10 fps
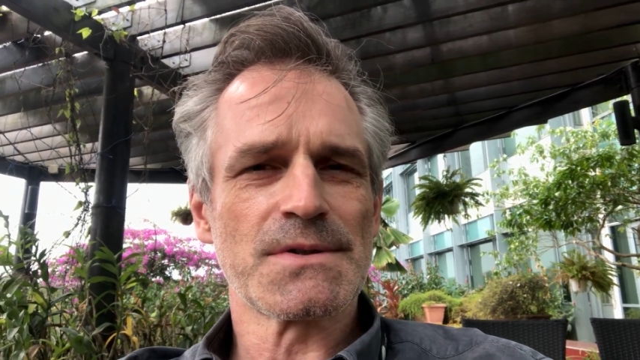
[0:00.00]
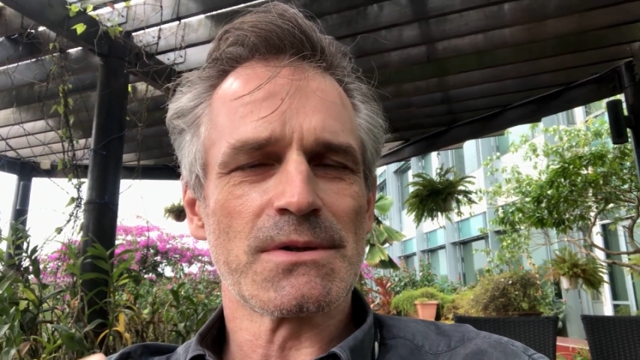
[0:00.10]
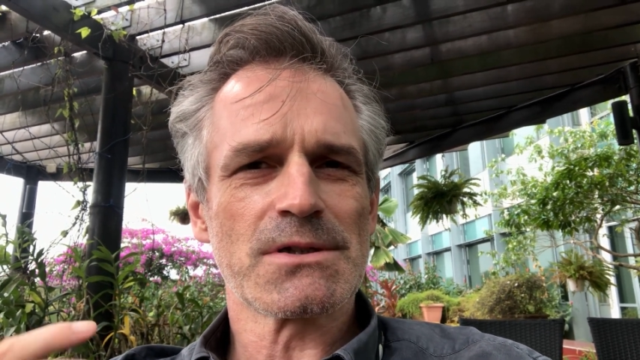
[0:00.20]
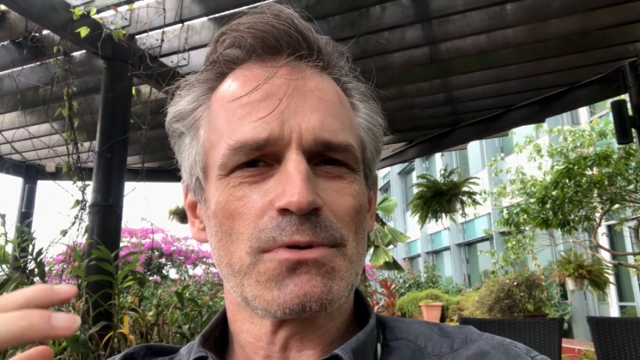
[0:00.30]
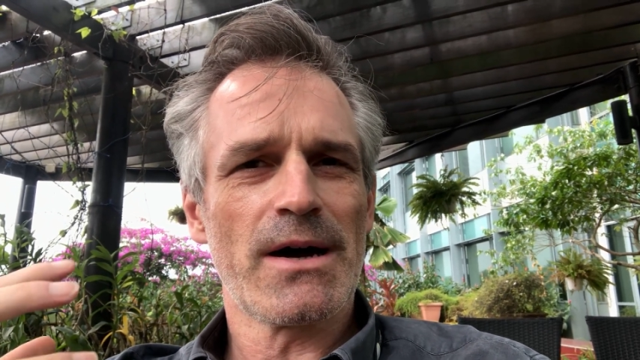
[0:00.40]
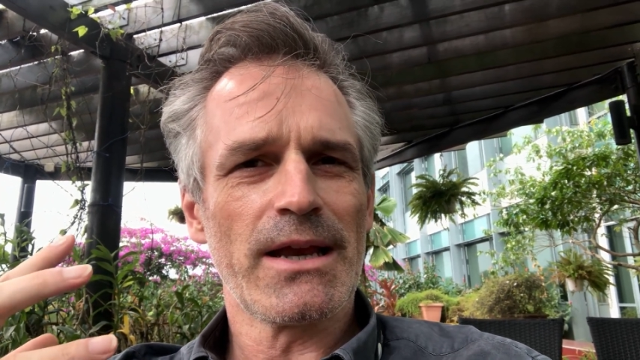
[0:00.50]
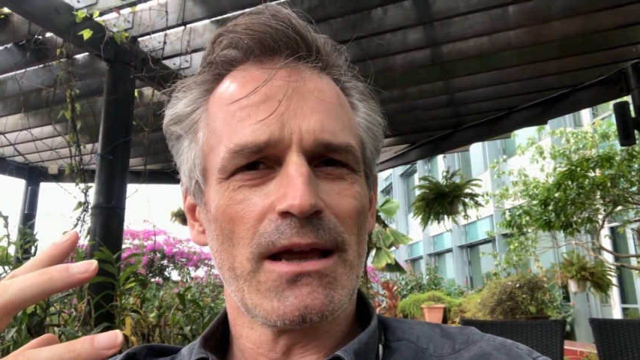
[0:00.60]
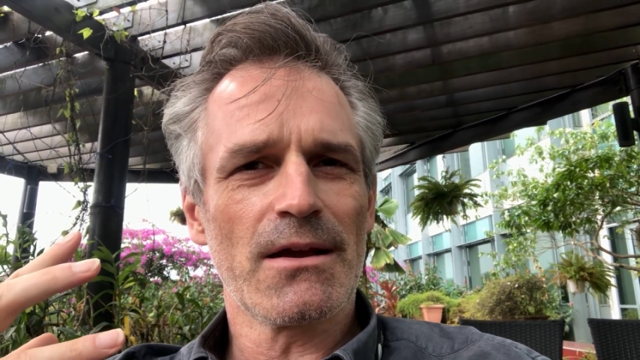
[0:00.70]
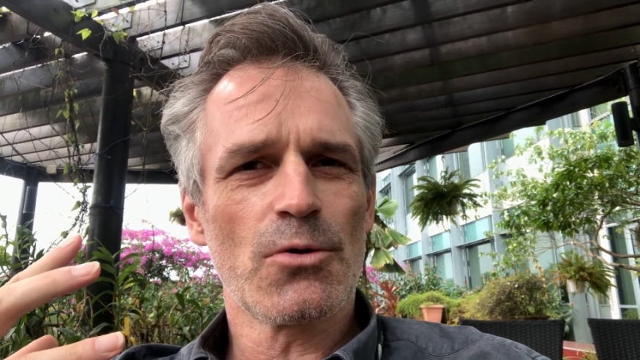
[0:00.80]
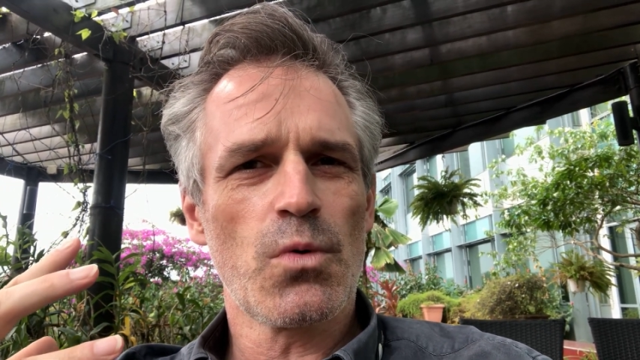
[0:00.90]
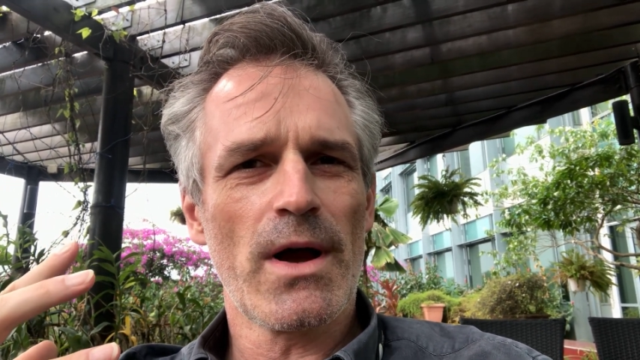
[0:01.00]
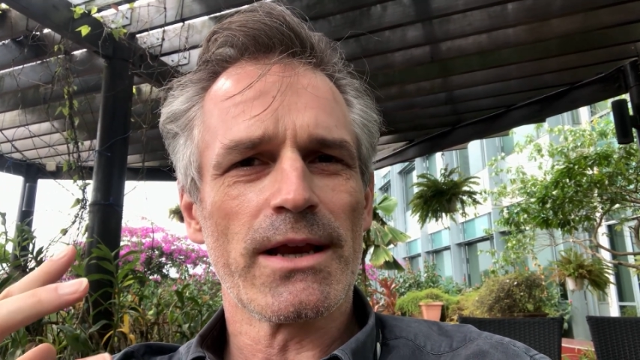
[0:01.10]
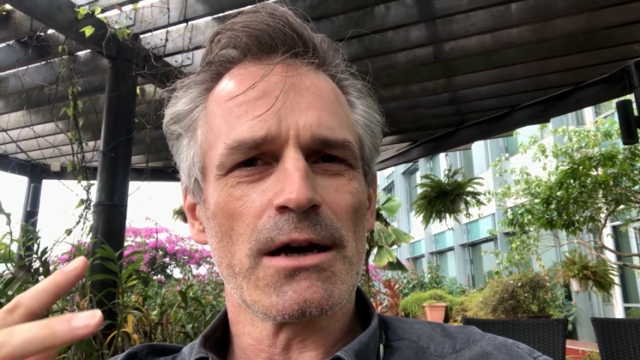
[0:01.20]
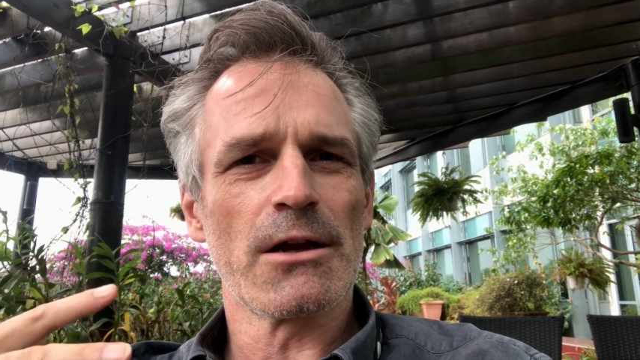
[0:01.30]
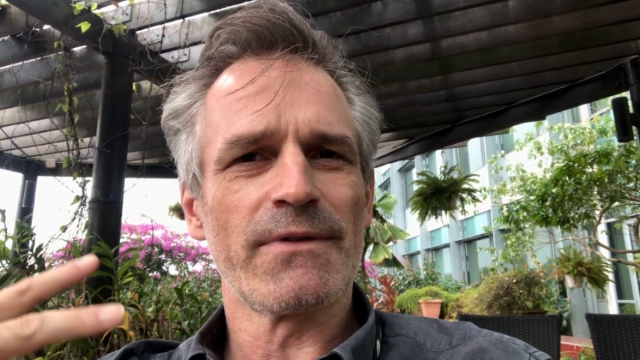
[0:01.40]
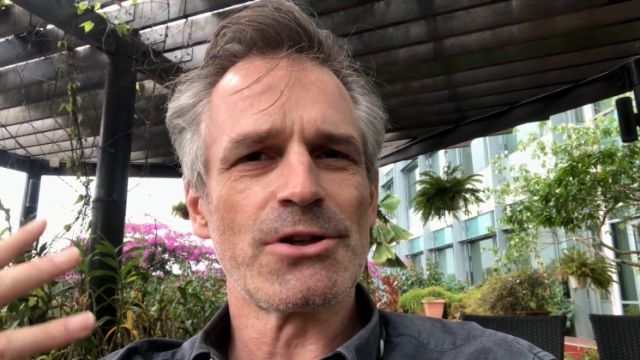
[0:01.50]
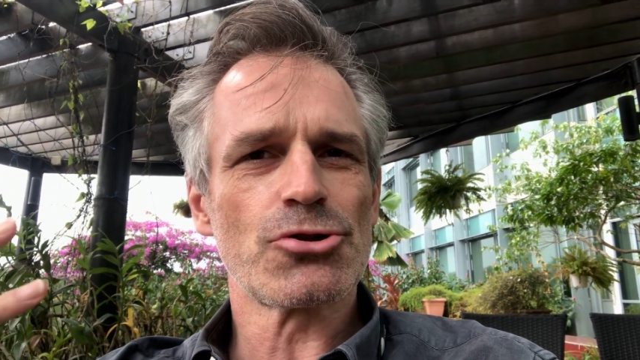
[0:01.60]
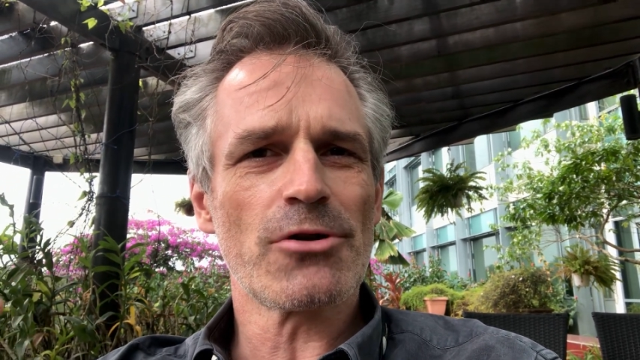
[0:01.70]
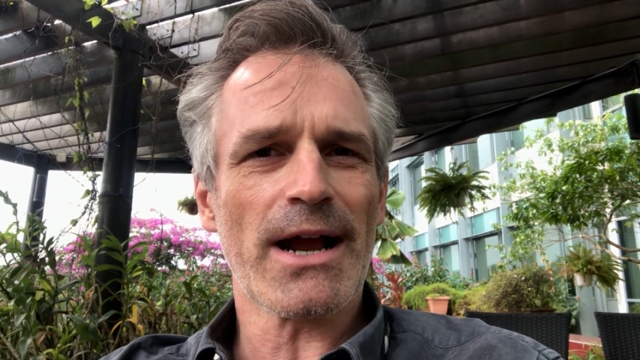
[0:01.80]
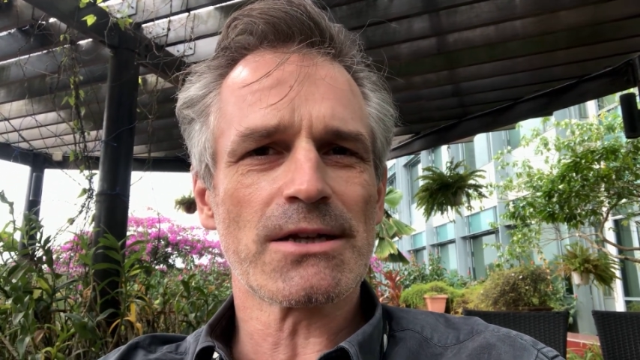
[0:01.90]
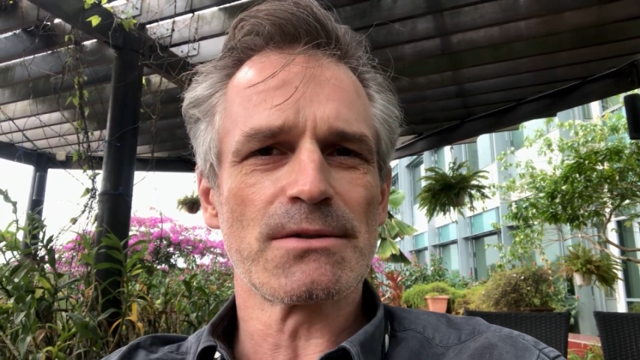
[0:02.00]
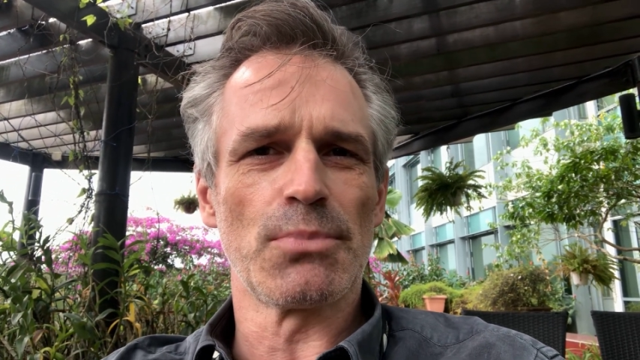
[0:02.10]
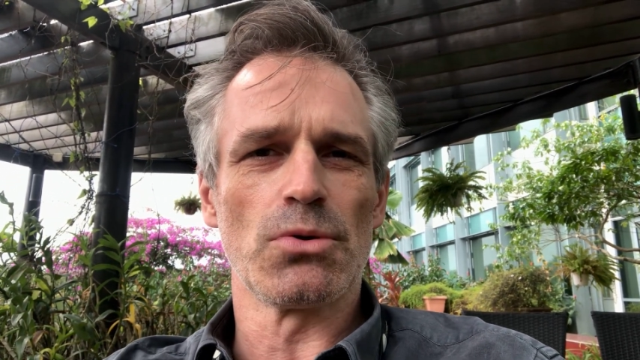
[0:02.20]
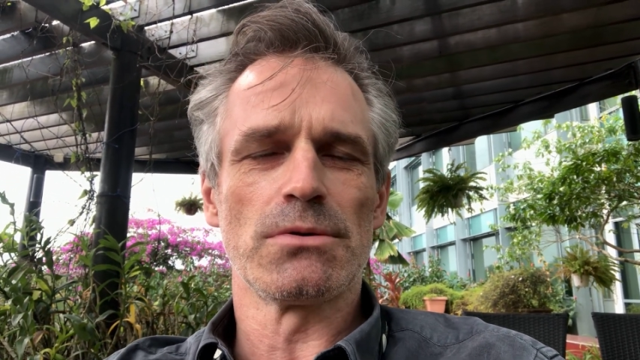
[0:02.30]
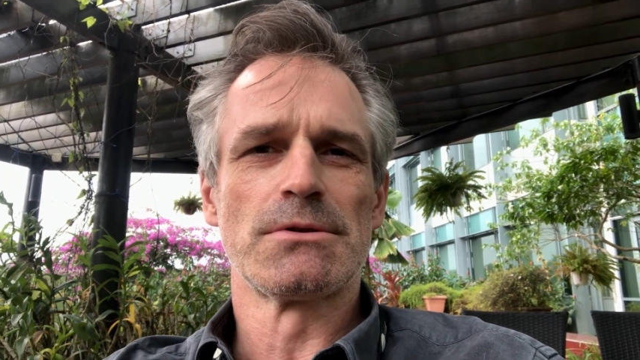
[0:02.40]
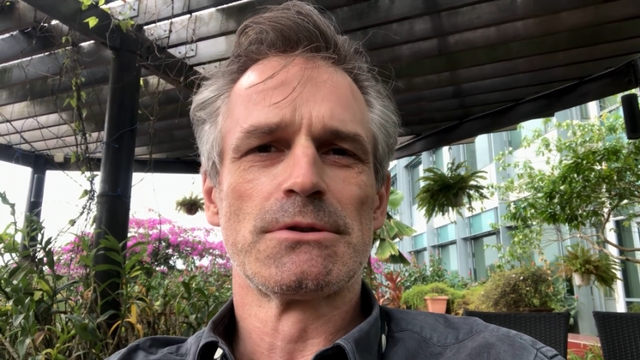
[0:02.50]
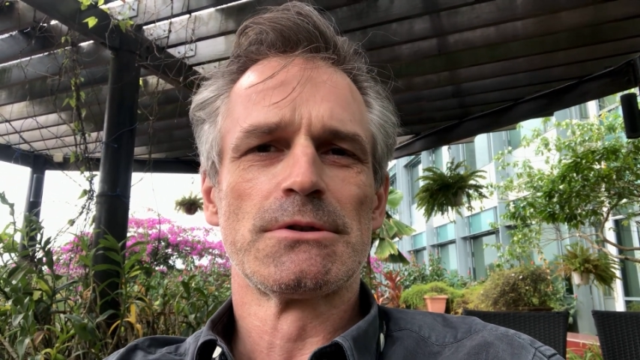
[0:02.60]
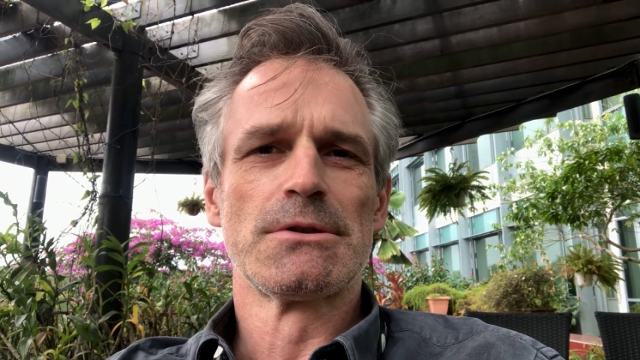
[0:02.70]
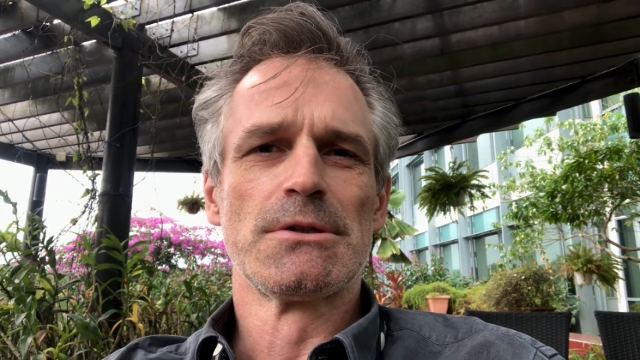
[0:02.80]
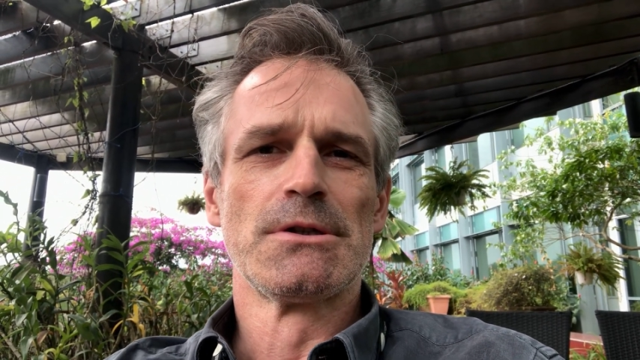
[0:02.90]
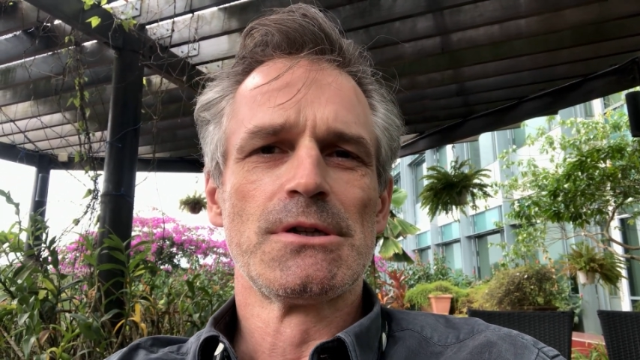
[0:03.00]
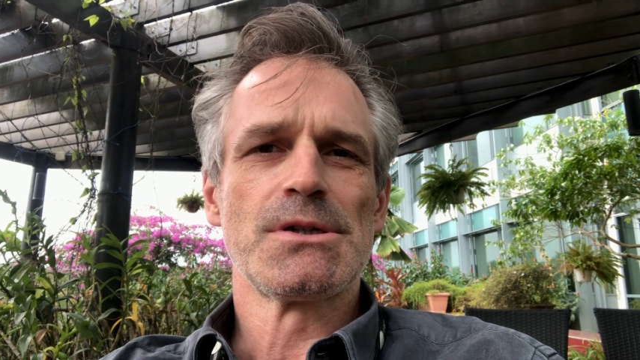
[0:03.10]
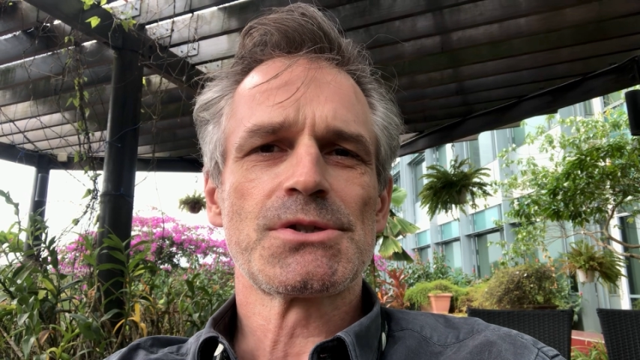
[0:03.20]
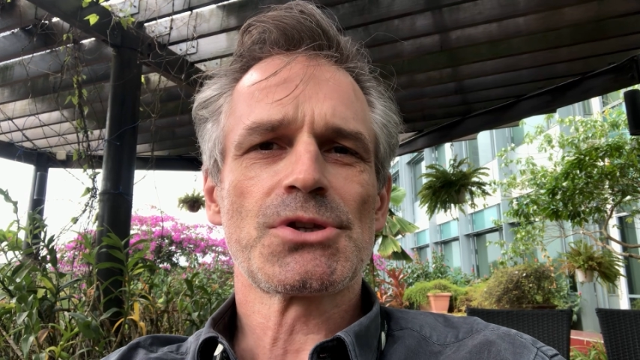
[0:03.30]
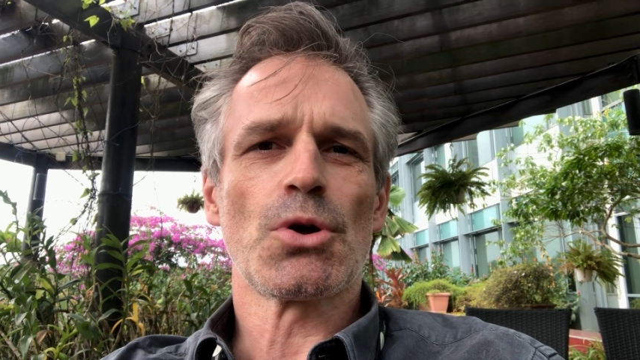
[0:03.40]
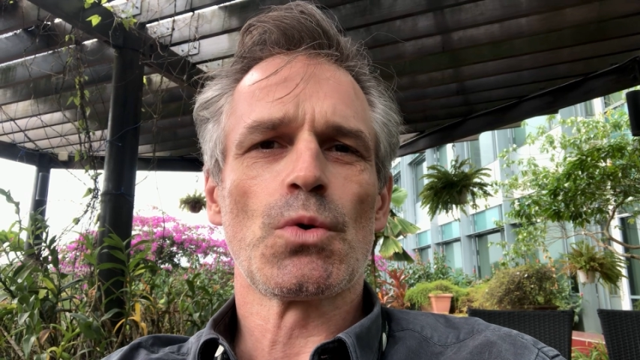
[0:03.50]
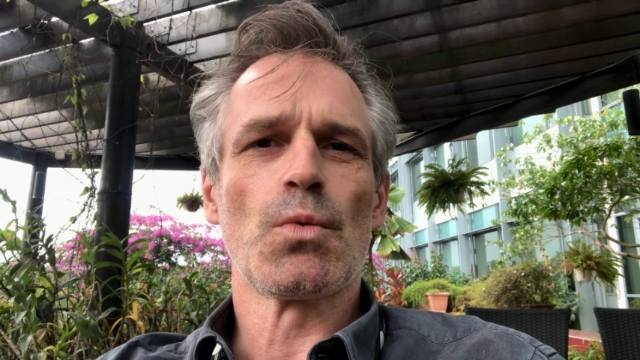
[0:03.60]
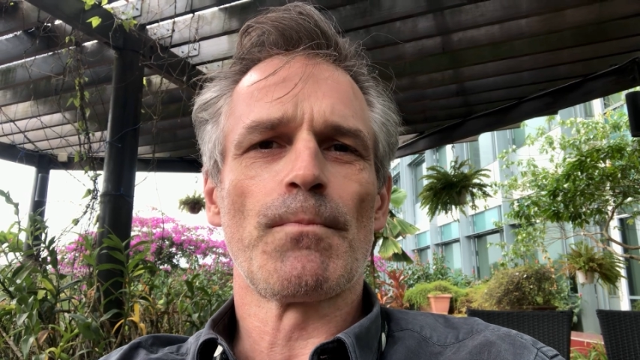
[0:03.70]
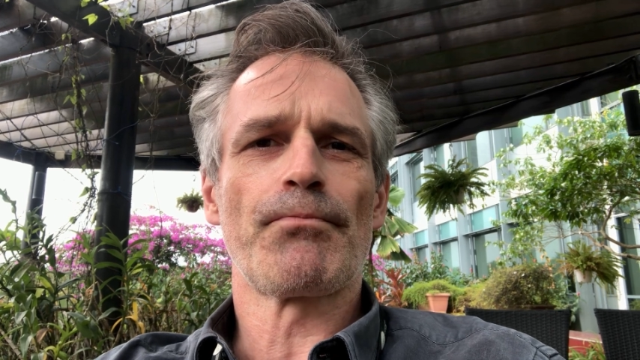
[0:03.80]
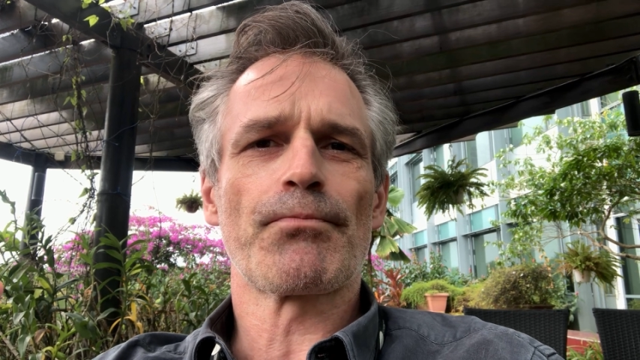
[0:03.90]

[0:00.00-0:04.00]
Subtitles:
So it's quite kind of intractable. So